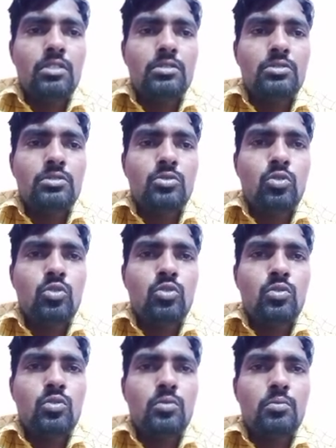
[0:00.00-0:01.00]

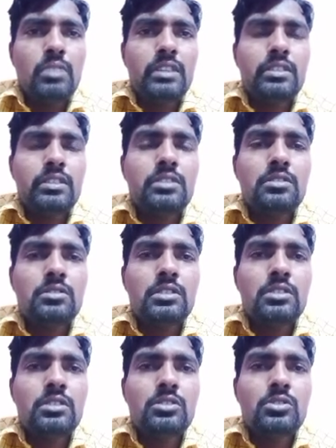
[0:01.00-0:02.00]
So, my dear
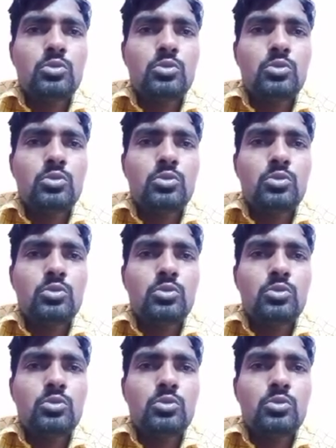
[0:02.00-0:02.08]
students,